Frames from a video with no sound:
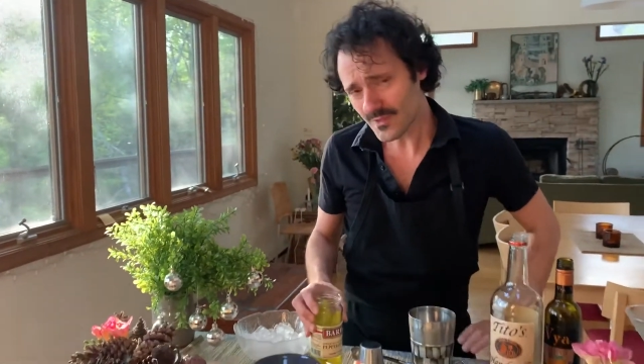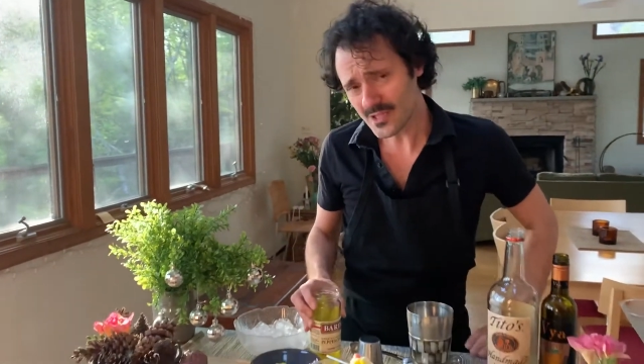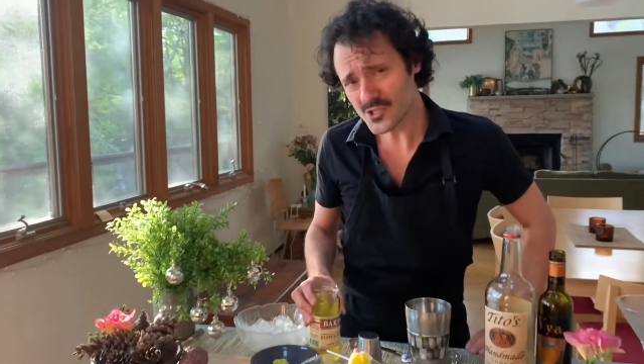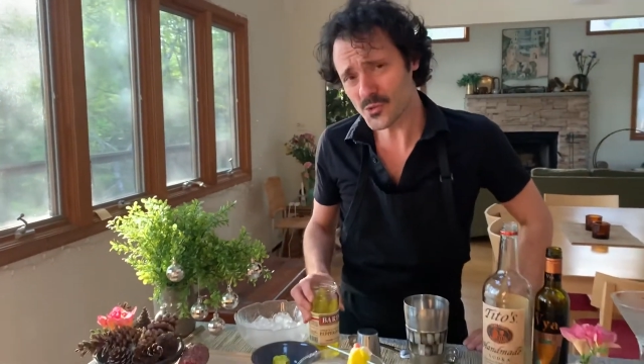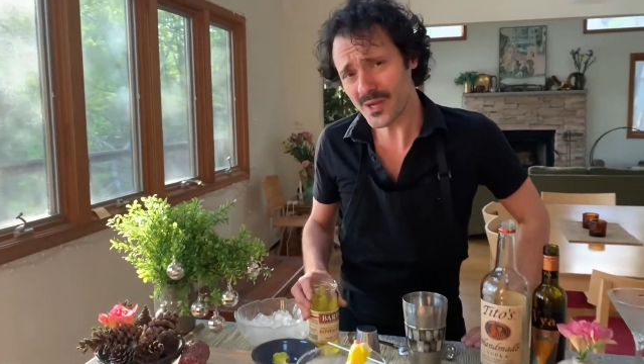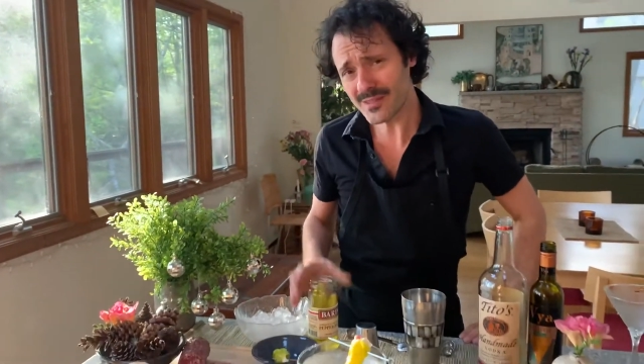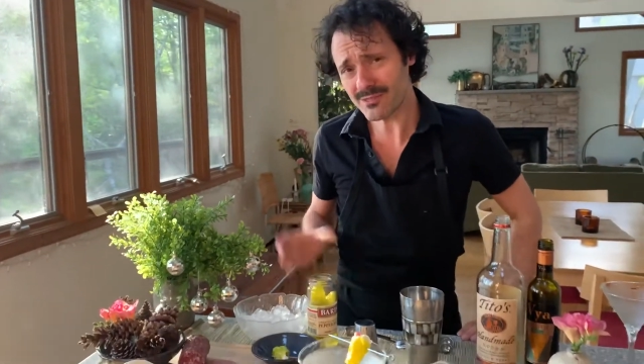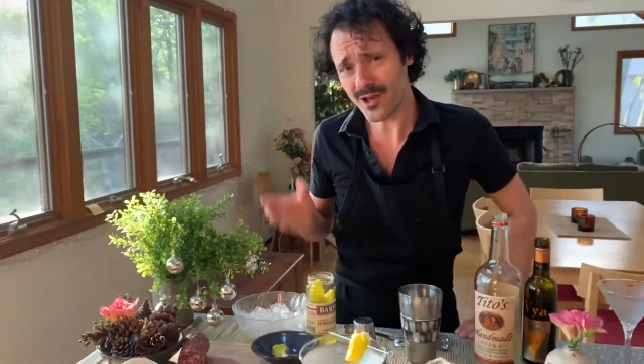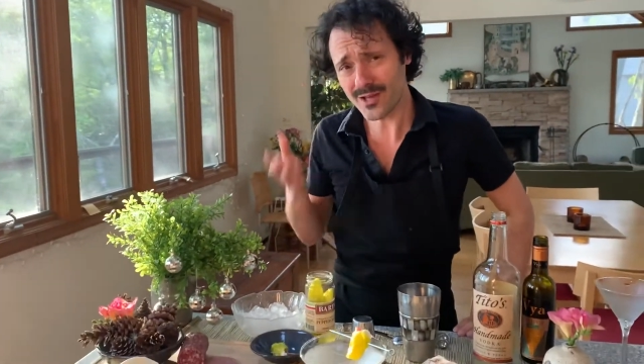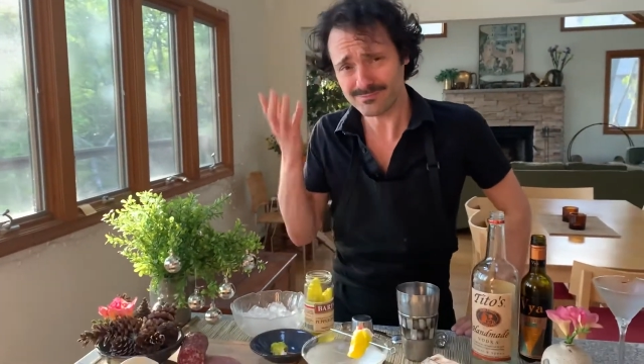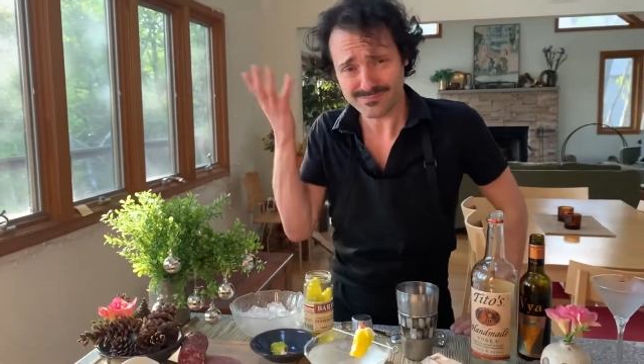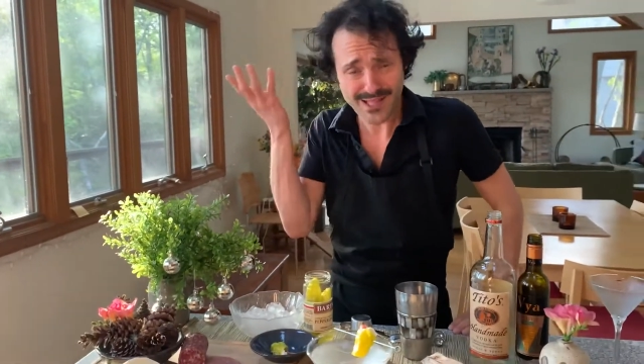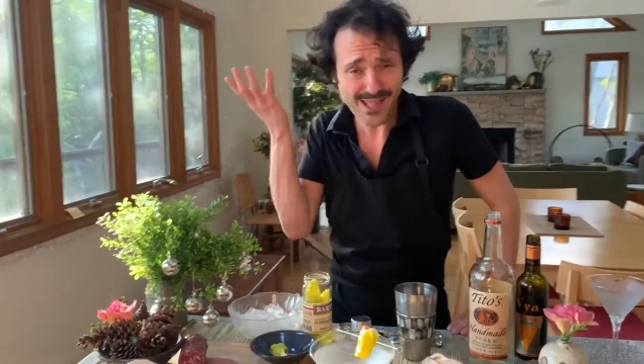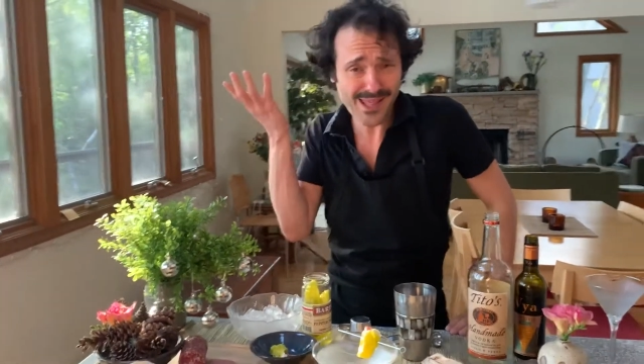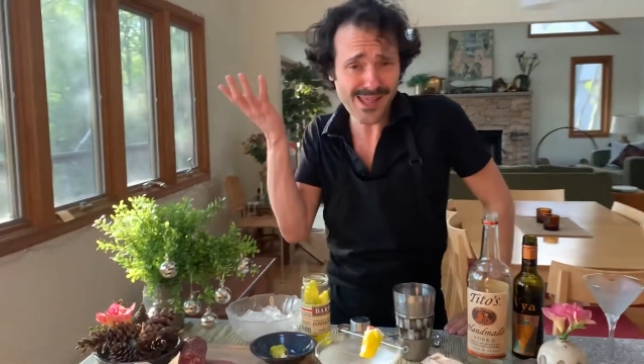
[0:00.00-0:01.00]
So I
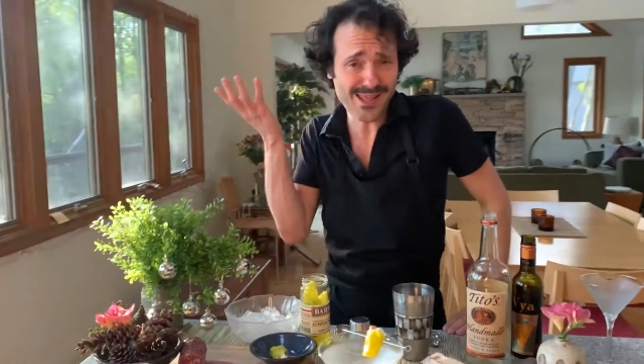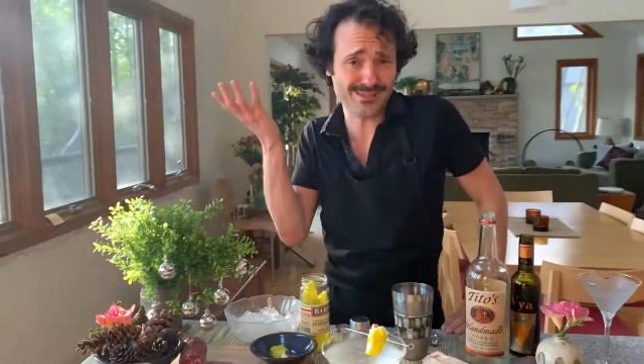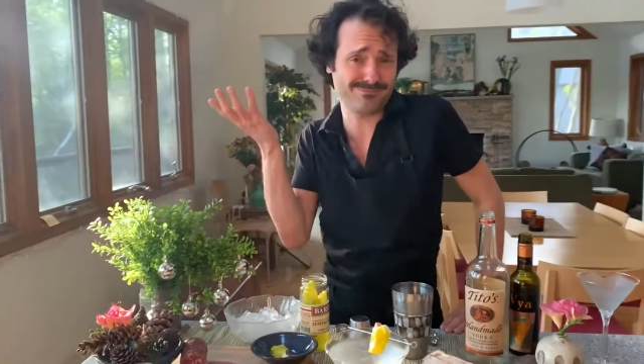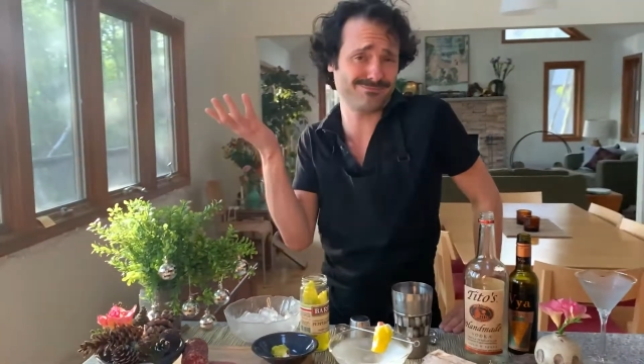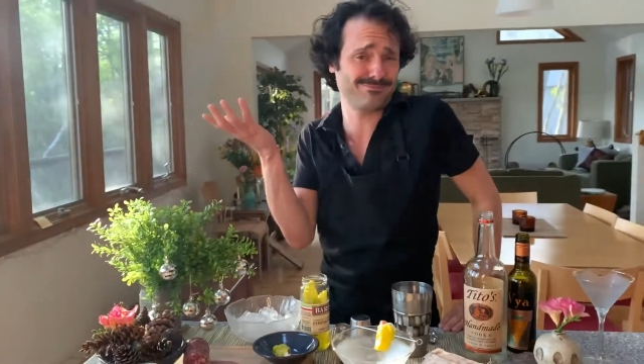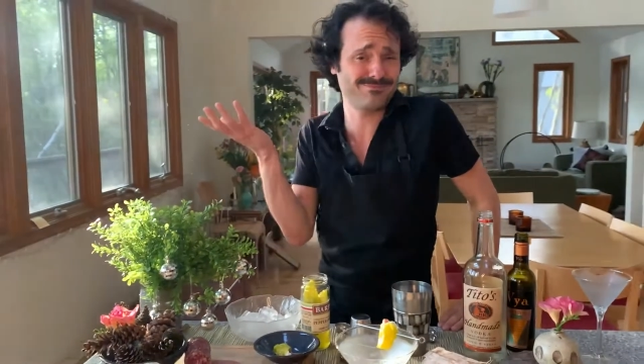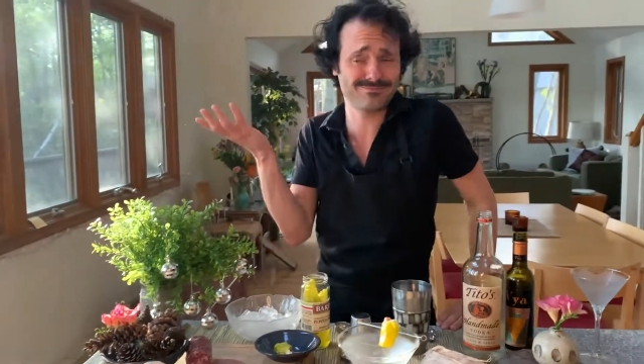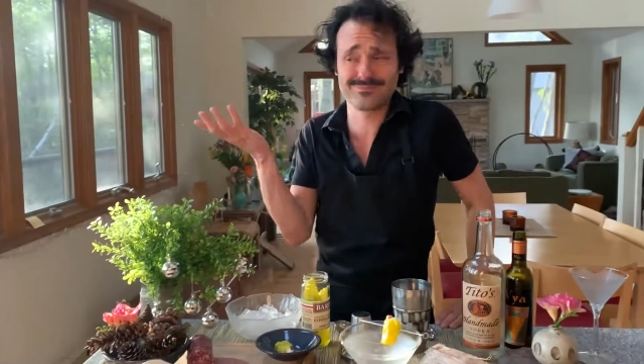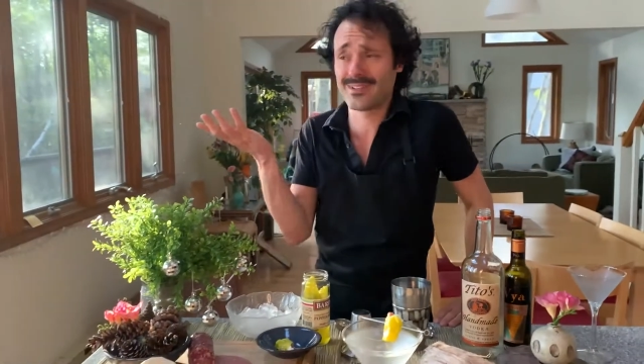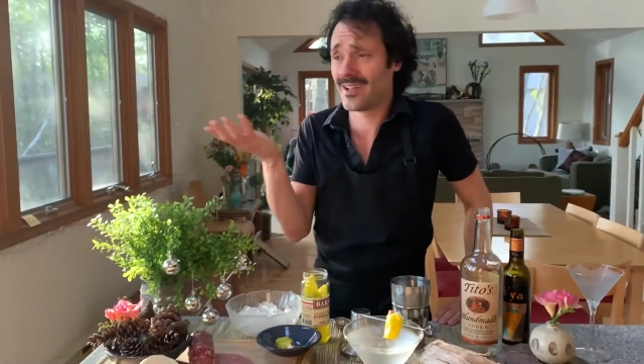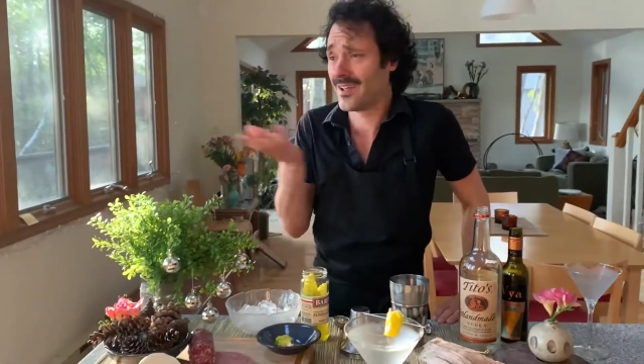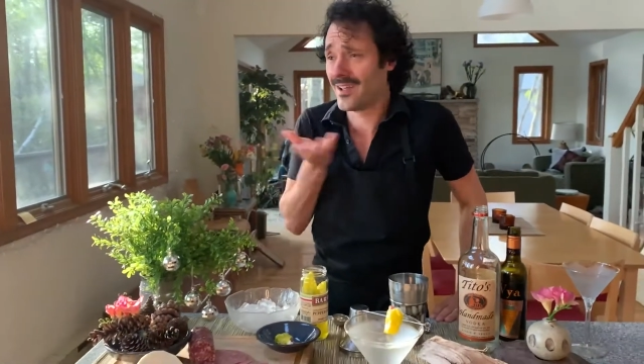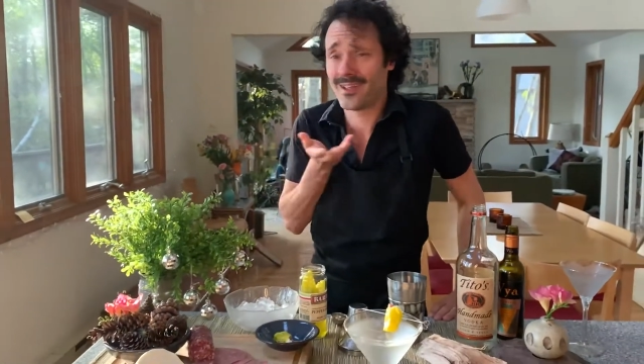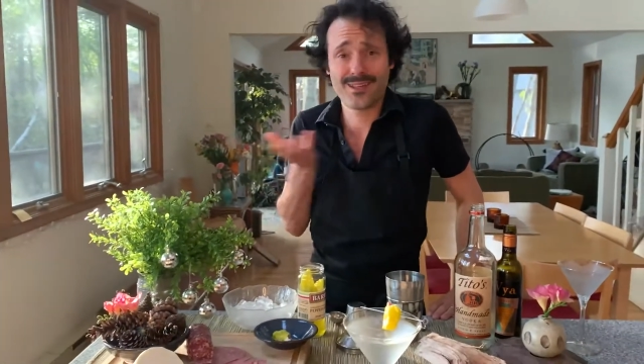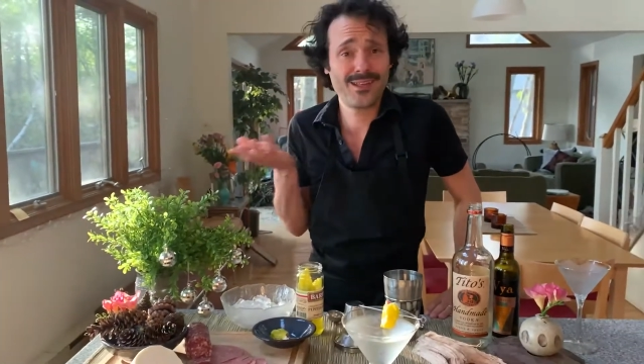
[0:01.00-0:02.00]
thought, hey,
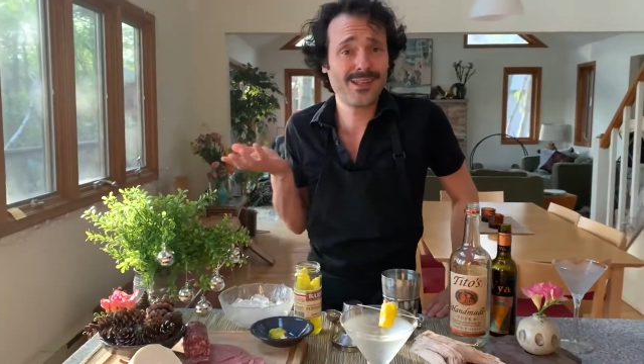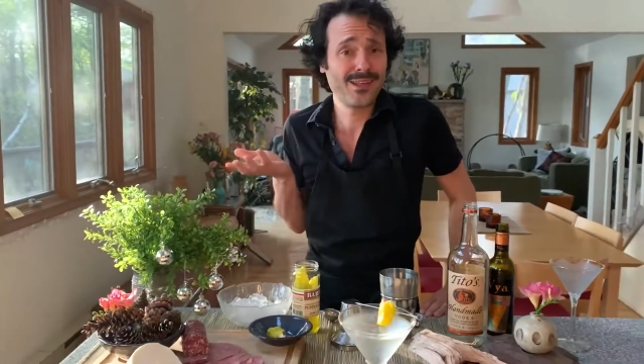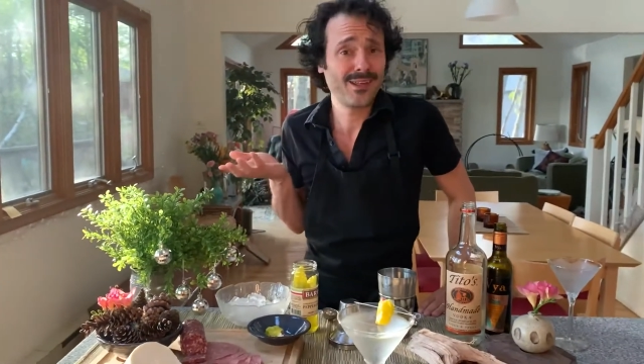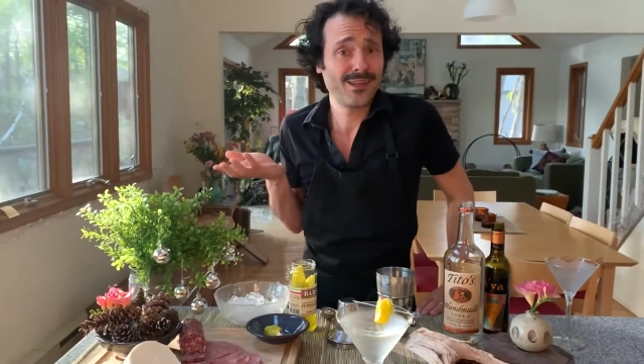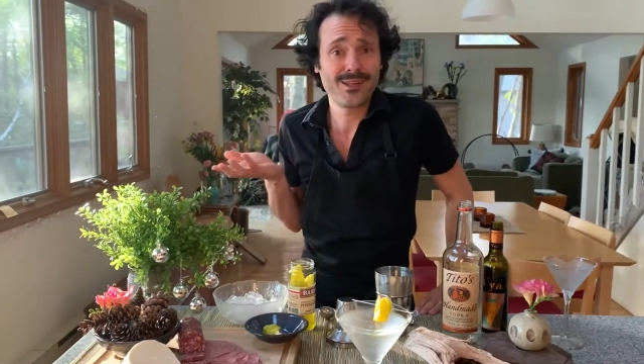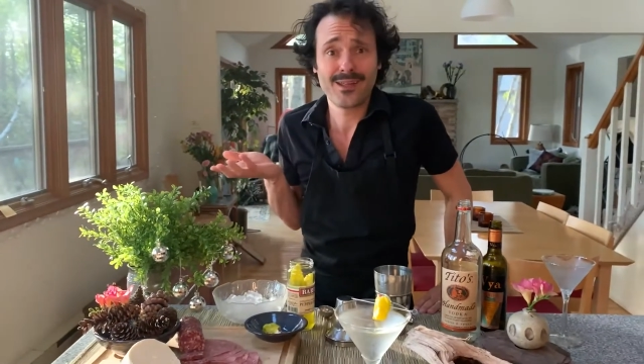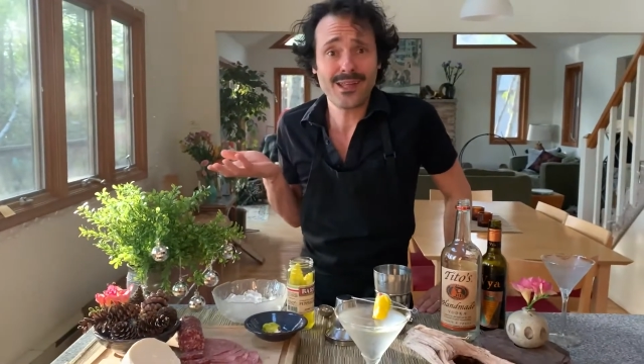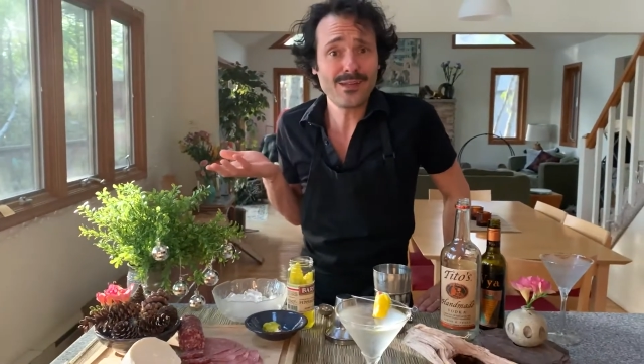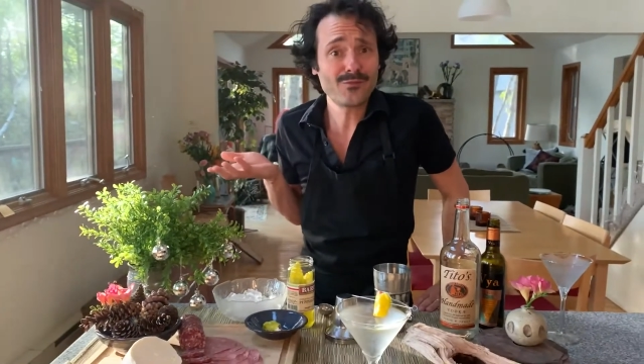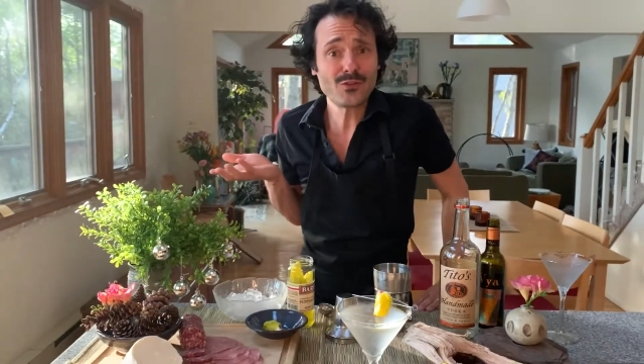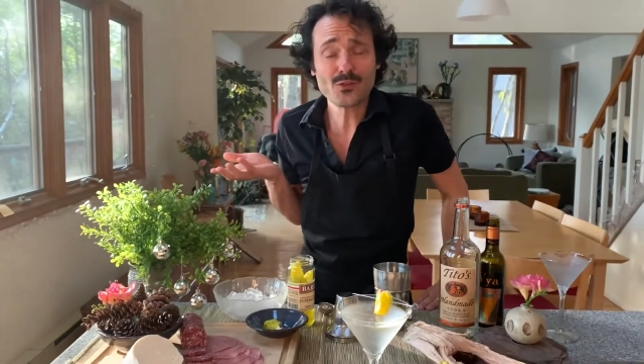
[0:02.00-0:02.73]
if